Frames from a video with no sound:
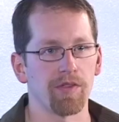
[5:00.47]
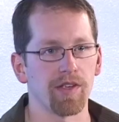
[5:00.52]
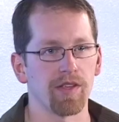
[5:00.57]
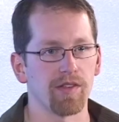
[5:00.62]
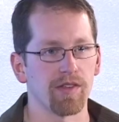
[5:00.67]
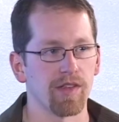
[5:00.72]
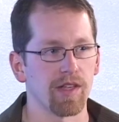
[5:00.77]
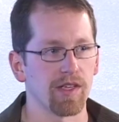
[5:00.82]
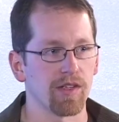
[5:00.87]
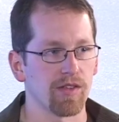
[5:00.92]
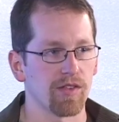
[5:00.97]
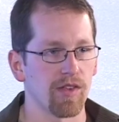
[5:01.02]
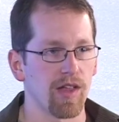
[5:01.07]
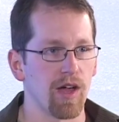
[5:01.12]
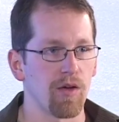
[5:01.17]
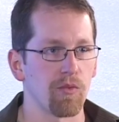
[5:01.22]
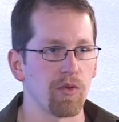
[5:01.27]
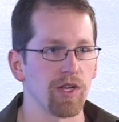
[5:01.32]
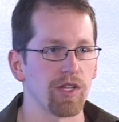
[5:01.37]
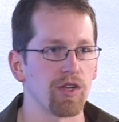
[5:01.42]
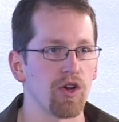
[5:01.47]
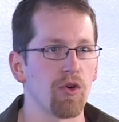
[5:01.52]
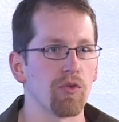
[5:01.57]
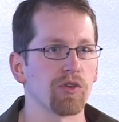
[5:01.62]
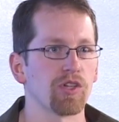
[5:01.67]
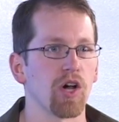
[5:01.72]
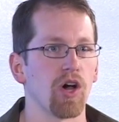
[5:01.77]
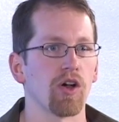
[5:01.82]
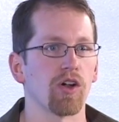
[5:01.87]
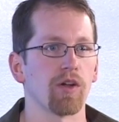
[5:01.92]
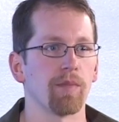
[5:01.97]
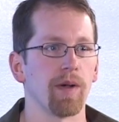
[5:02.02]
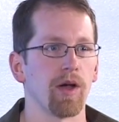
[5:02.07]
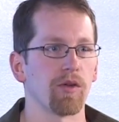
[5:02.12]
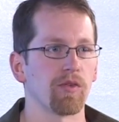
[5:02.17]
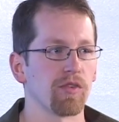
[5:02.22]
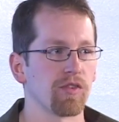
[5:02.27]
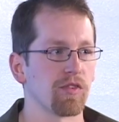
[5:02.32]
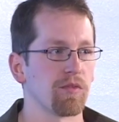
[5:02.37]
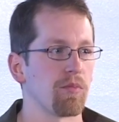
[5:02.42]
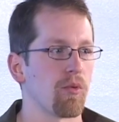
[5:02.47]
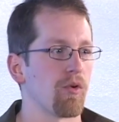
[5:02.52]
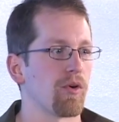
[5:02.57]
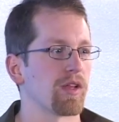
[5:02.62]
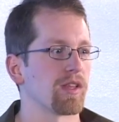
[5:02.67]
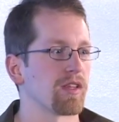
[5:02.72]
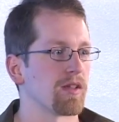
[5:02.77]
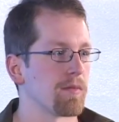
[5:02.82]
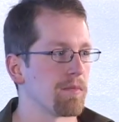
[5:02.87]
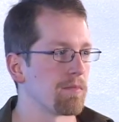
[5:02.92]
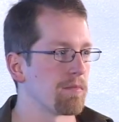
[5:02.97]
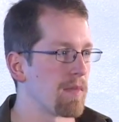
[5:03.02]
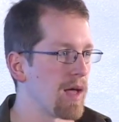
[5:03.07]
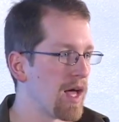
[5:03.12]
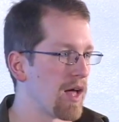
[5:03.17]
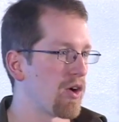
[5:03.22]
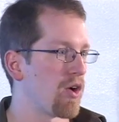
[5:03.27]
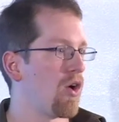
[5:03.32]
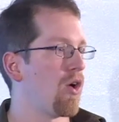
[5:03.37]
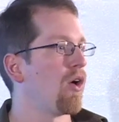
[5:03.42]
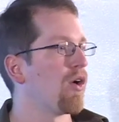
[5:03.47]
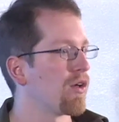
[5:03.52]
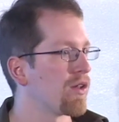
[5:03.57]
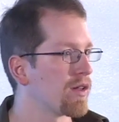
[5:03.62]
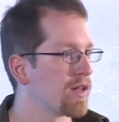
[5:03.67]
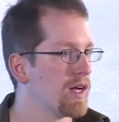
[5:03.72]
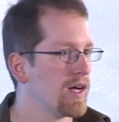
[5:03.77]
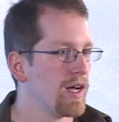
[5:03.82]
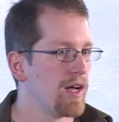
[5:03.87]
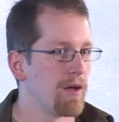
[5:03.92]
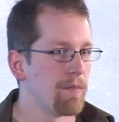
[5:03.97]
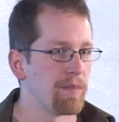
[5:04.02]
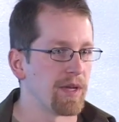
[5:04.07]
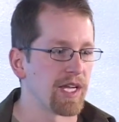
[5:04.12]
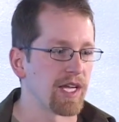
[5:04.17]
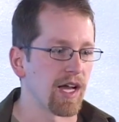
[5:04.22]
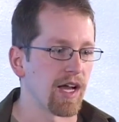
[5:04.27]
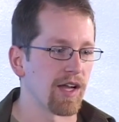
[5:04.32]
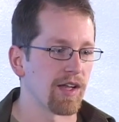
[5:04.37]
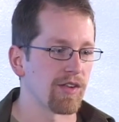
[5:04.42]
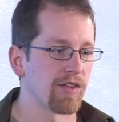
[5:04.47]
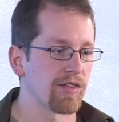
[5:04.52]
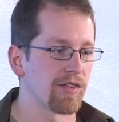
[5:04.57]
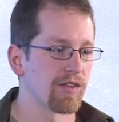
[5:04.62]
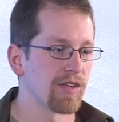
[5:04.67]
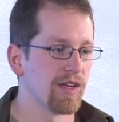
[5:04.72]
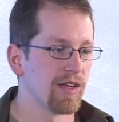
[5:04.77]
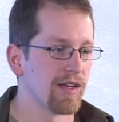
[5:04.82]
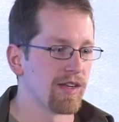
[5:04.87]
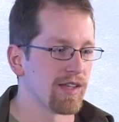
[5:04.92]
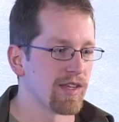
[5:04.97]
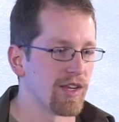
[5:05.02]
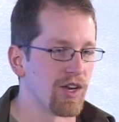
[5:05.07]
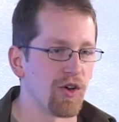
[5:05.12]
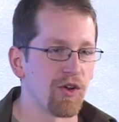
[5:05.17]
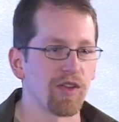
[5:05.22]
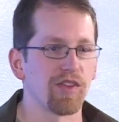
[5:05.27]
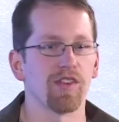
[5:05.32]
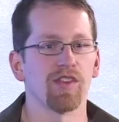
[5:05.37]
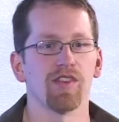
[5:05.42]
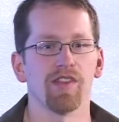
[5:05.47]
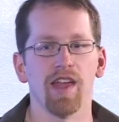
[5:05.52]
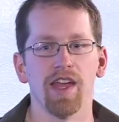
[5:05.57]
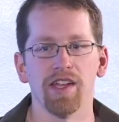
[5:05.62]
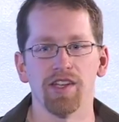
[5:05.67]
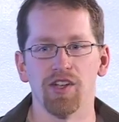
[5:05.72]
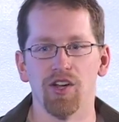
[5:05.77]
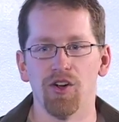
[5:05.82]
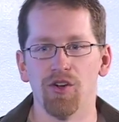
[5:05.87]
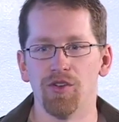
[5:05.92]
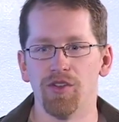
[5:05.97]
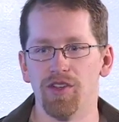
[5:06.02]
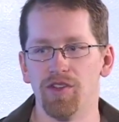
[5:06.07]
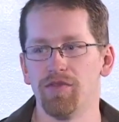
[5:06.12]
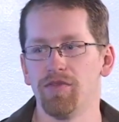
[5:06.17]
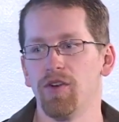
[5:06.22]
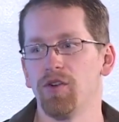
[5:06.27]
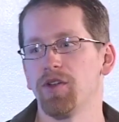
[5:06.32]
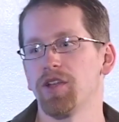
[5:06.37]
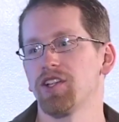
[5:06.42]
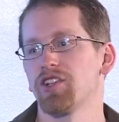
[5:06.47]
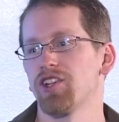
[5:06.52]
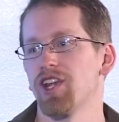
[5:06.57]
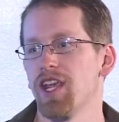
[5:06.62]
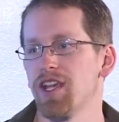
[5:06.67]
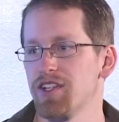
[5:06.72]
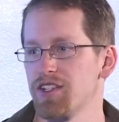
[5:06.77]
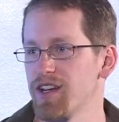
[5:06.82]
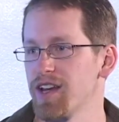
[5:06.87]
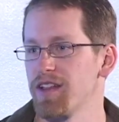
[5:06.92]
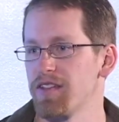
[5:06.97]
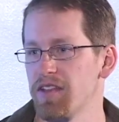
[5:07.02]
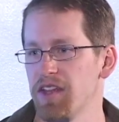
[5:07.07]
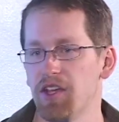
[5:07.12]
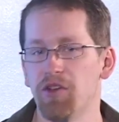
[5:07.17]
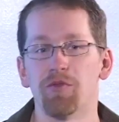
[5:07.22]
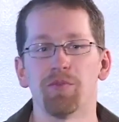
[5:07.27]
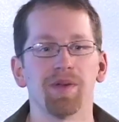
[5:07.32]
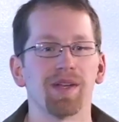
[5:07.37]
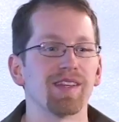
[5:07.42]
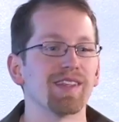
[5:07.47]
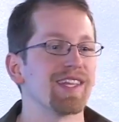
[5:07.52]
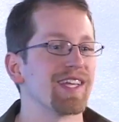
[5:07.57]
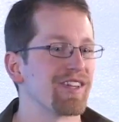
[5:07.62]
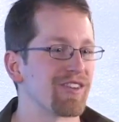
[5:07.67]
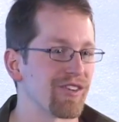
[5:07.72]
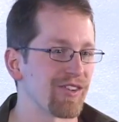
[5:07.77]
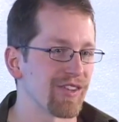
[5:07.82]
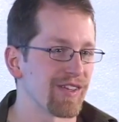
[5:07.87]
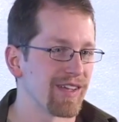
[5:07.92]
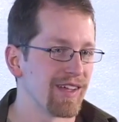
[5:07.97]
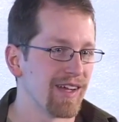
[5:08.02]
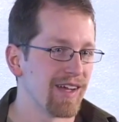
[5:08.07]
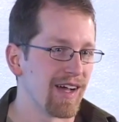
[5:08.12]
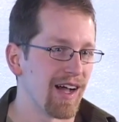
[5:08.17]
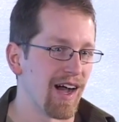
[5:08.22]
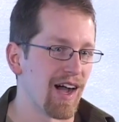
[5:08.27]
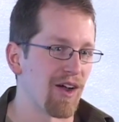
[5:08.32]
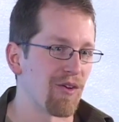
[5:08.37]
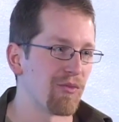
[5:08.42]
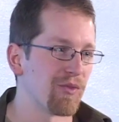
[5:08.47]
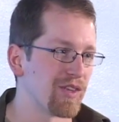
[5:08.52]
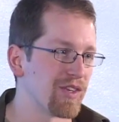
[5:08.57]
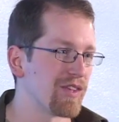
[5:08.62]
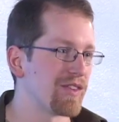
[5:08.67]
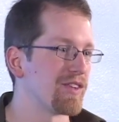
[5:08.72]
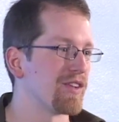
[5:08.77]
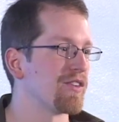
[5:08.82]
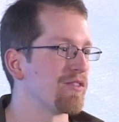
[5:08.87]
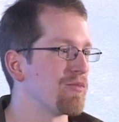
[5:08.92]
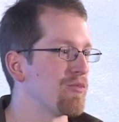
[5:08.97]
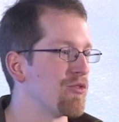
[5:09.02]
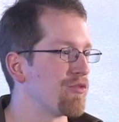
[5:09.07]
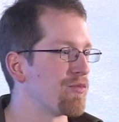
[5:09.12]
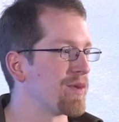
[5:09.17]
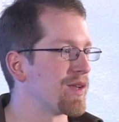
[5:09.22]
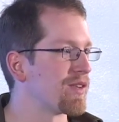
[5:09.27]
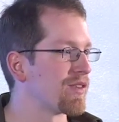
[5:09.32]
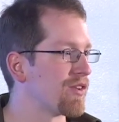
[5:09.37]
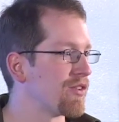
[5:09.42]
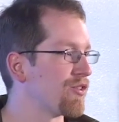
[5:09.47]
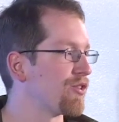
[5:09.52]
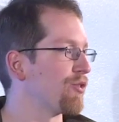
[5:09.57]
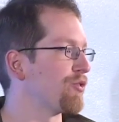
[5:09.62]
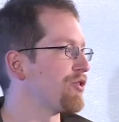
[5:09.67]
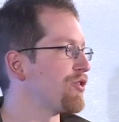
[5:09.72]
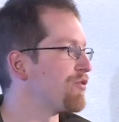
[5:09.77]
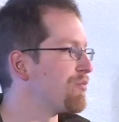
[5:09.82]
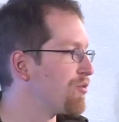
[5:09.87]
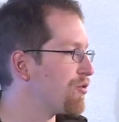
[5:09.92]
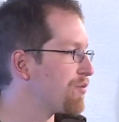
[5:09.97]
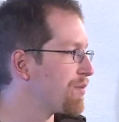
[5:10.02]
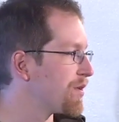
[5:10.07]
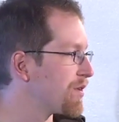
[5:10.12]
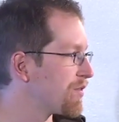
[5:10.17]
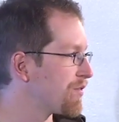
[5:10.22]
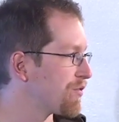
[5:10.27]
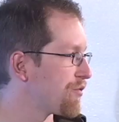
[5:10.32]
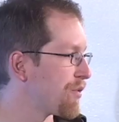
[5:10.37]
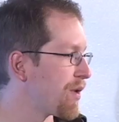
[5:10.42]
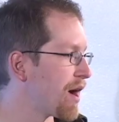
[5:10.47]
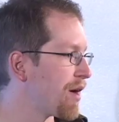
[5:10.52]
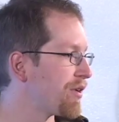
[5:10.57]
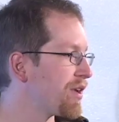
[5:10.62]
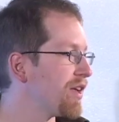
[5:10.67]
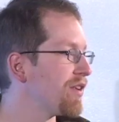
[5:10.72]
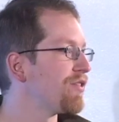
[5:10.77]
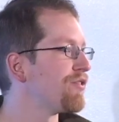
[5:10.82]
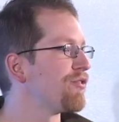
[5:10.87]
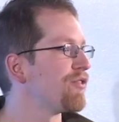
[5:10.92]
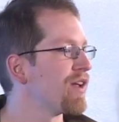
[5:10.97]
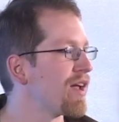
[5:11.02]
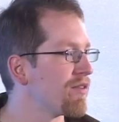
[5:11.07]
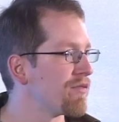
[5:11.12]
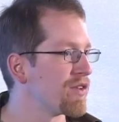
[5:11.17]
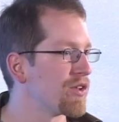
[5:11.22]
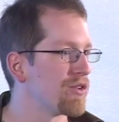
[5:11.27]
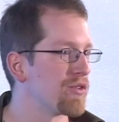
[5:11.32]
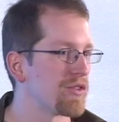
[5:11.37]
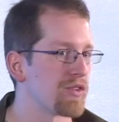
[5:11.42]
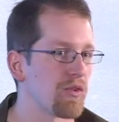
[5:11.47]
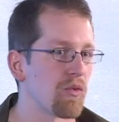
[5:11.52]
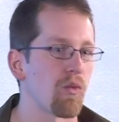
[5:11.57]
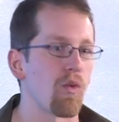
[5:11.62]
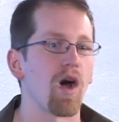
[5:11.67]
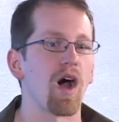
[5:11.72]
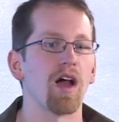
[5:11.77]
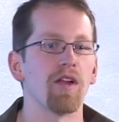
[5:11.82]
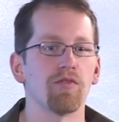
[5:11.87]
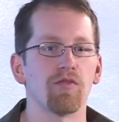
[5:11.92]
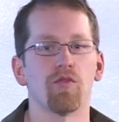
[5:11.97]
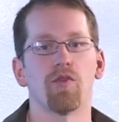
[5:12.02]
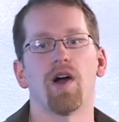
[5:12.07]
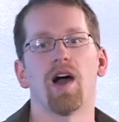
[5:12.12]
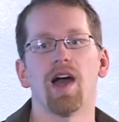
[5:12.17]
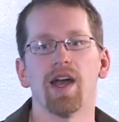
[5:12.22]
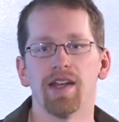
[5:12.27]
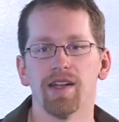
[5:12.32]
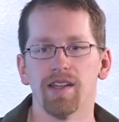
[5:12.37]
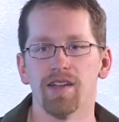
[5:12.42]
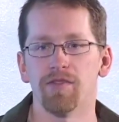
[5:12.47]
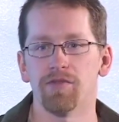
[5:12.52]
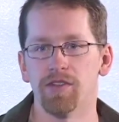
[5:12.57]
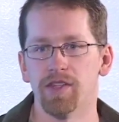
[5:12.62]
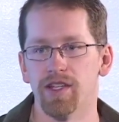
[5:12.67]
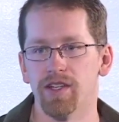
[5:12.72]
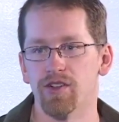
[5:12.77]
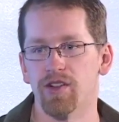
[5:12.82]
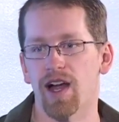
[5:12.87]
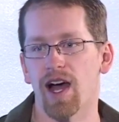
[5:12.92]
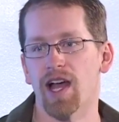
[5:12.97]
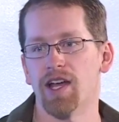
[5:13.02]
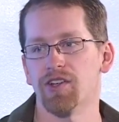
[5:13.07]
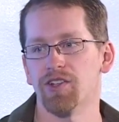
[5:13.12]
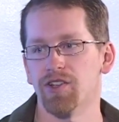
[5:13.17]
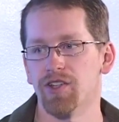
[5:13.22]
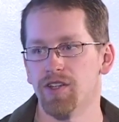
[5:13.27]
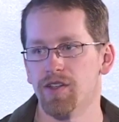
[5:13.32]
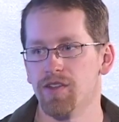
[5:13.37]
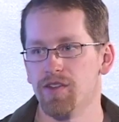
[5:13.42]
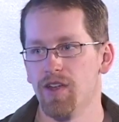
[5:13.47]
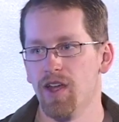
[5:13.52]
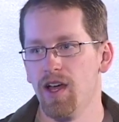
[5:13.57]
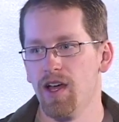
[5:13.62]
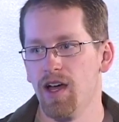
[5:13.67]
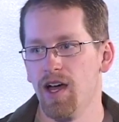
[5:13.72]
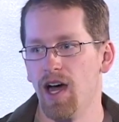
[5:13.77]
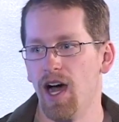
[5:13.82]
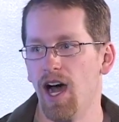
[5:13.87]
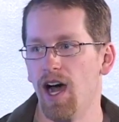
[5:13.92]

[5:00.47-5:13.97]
about these things that we don't talk about supporting them at all. Because, as the saying goes, if voting changed anything, it would be illegal. Resistance movements and social movements throughout history have used a wide variety of illegal actions,